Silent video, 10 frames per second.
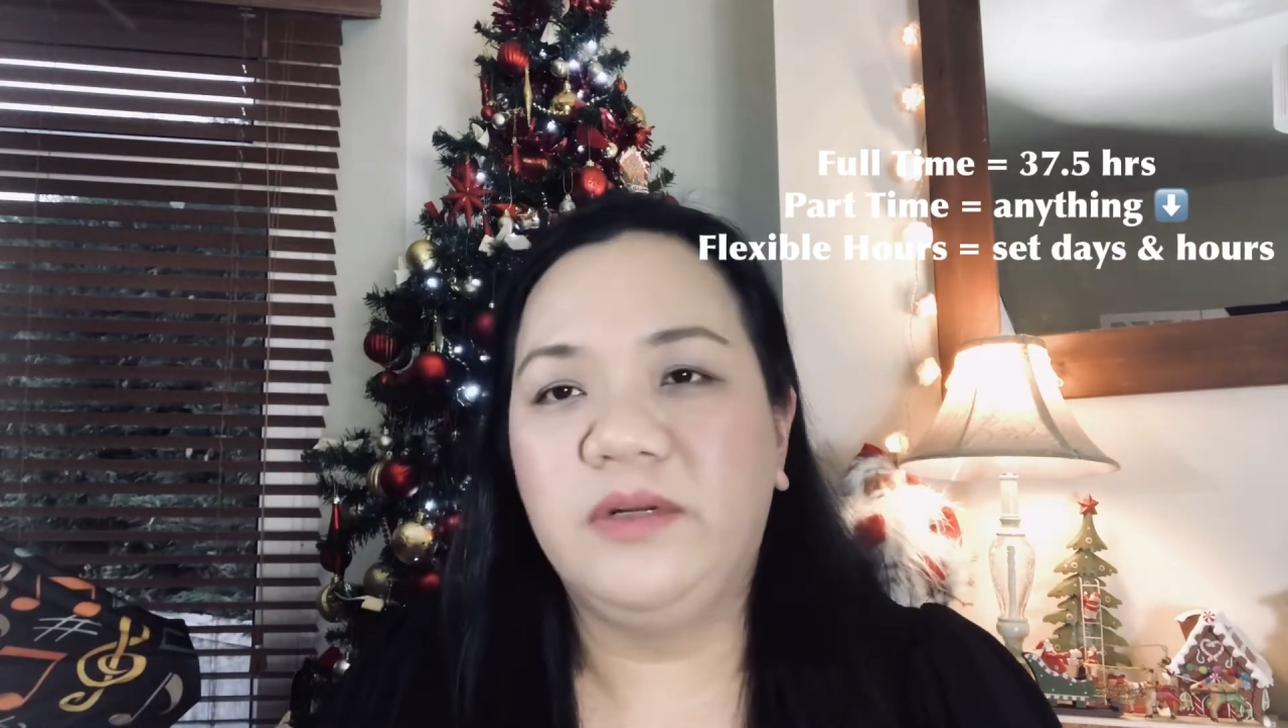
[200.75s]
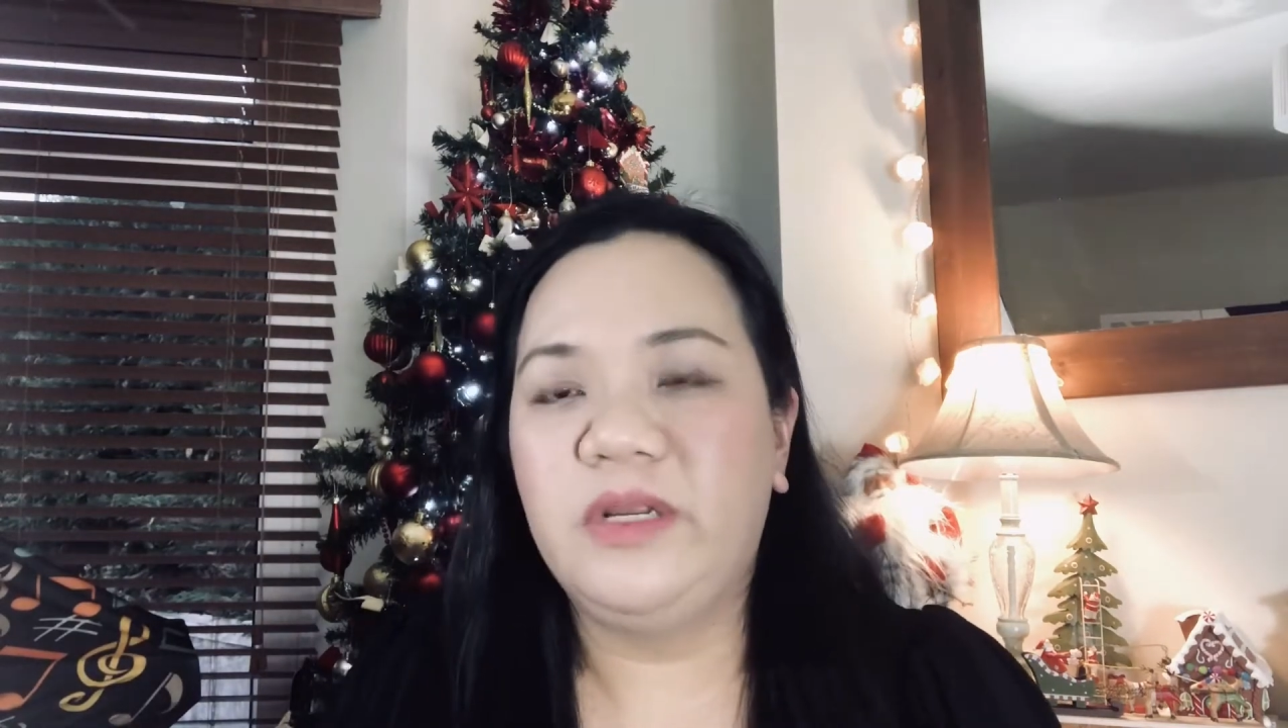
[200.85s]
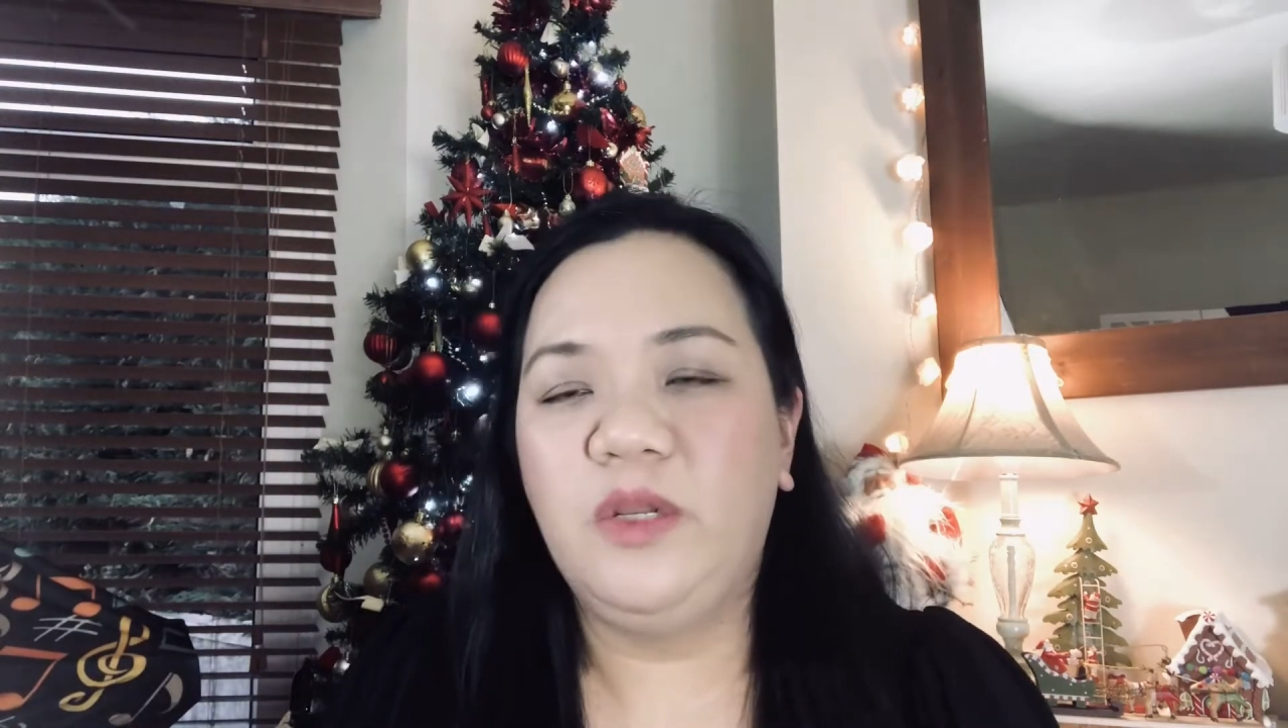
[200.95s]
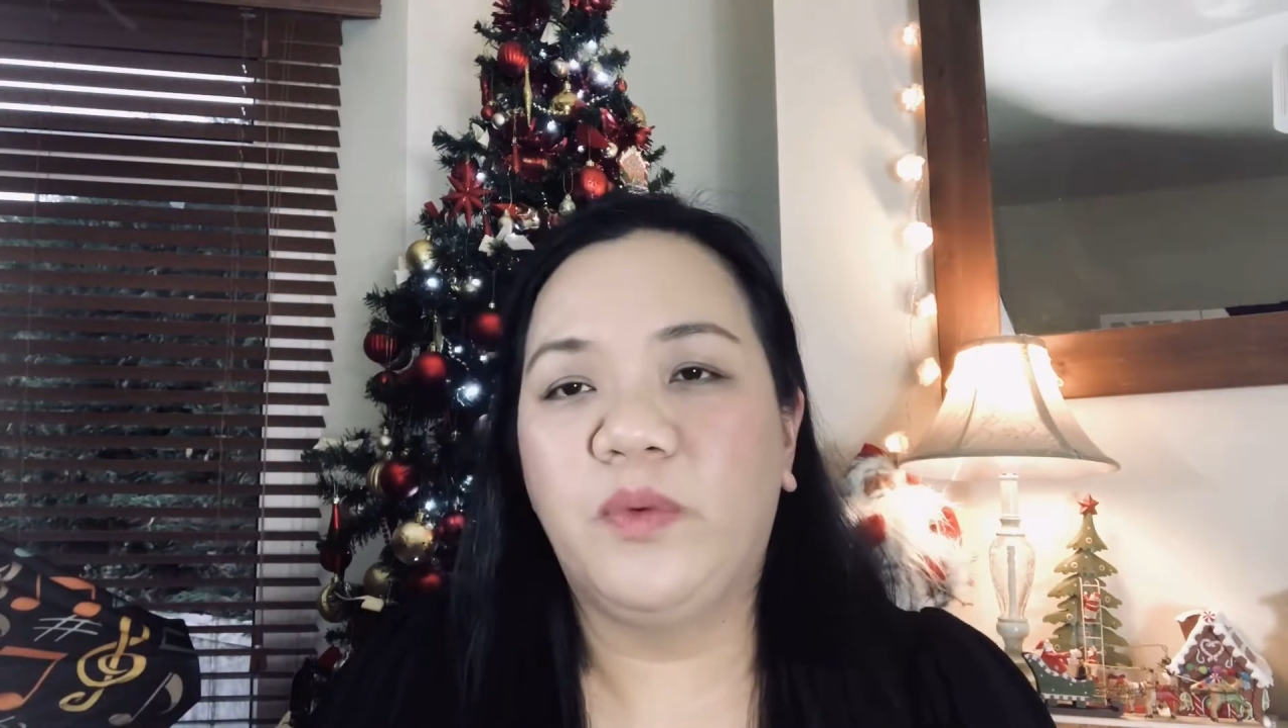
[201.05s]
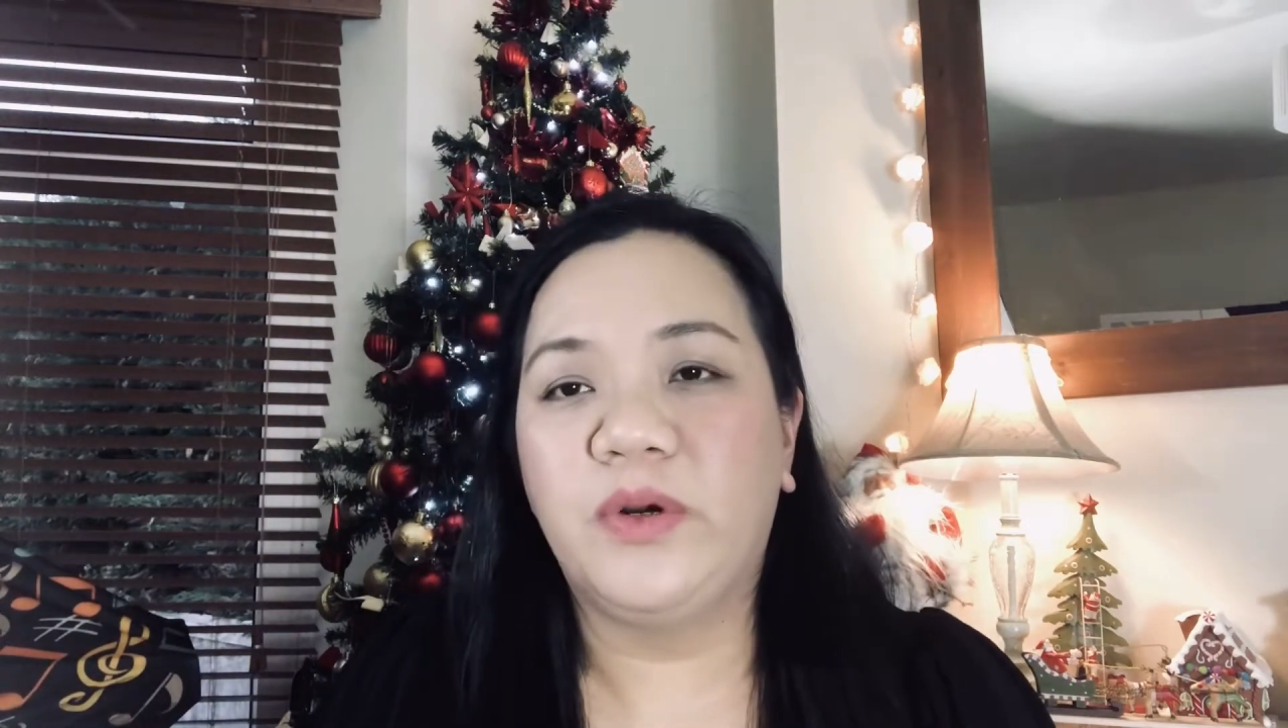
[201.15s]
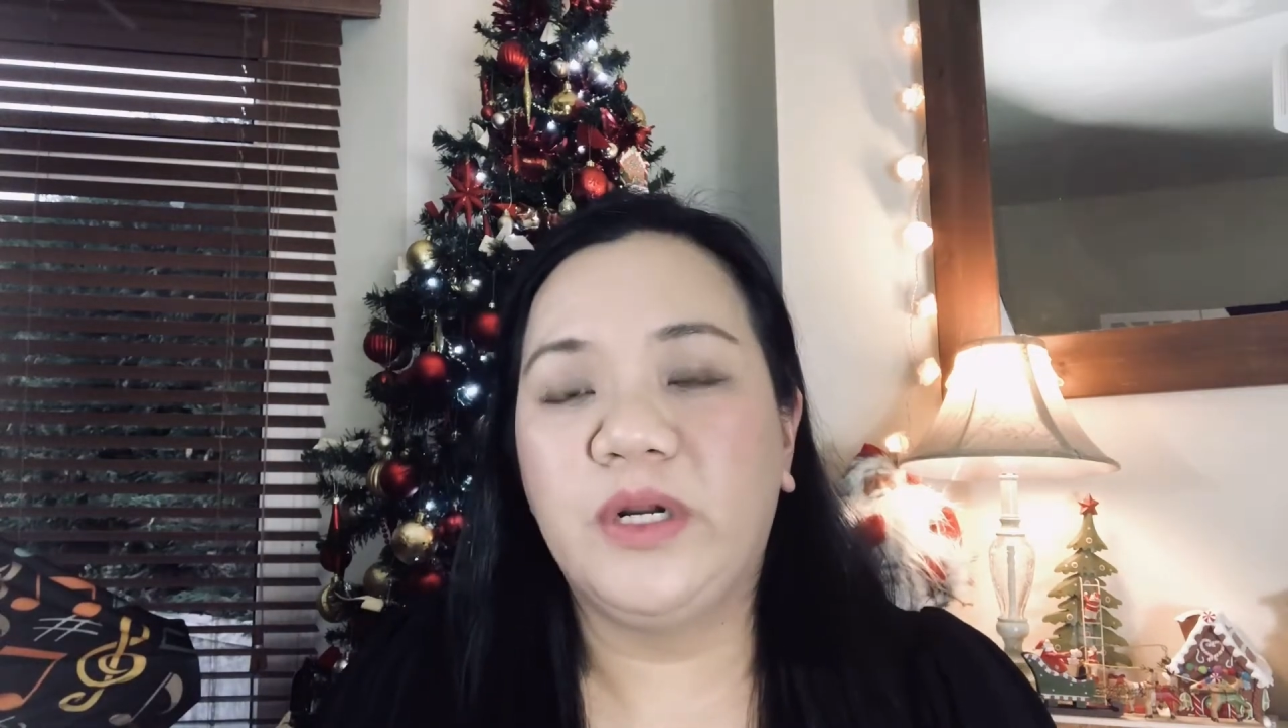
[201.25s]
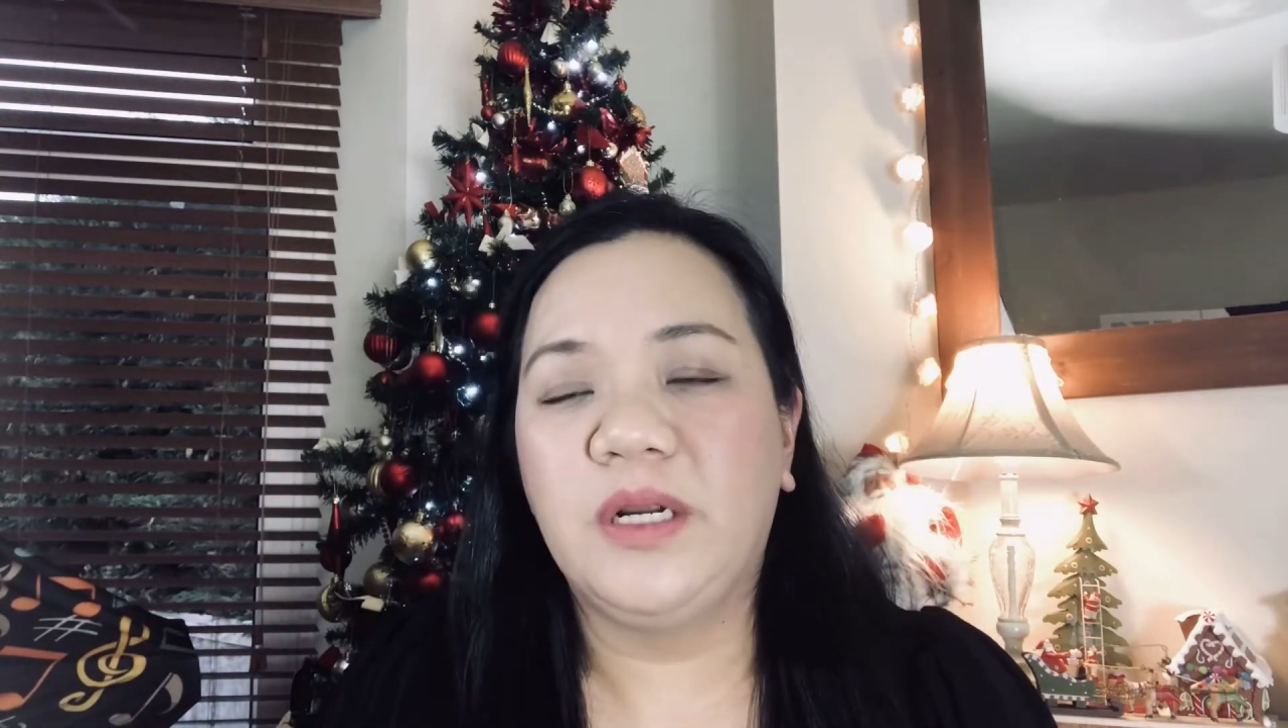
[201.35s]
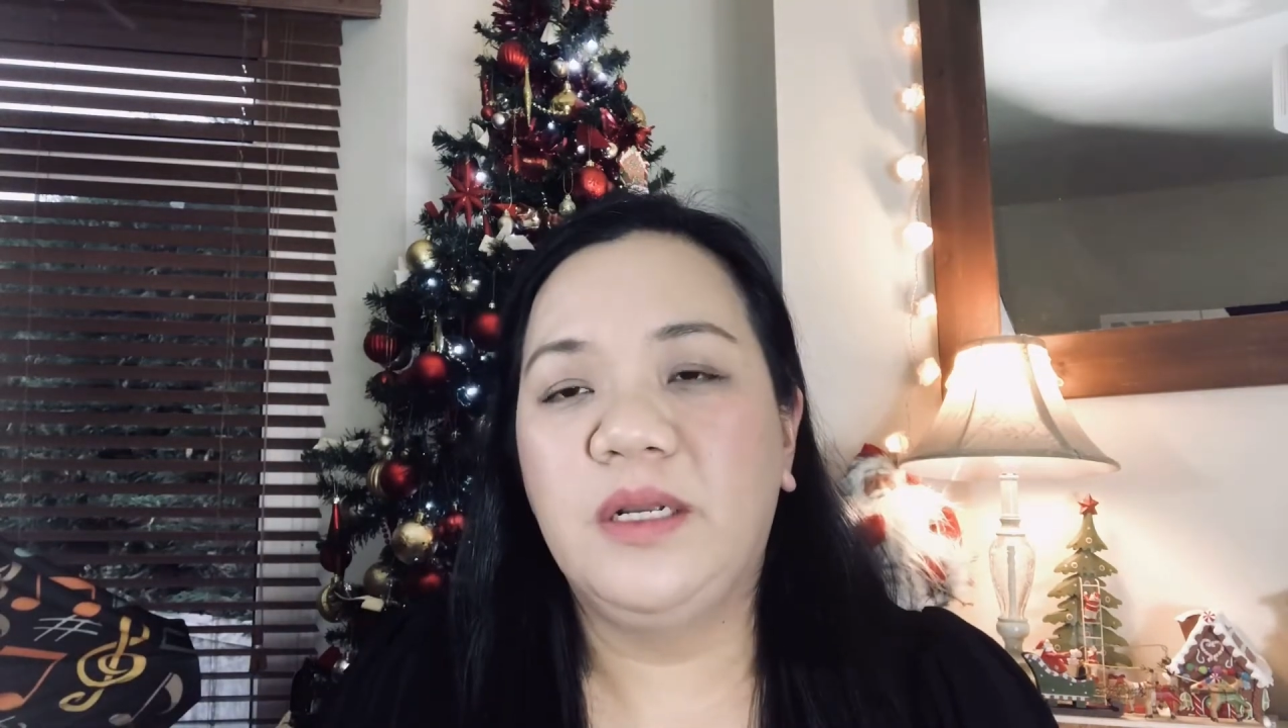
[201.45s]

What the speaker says: really work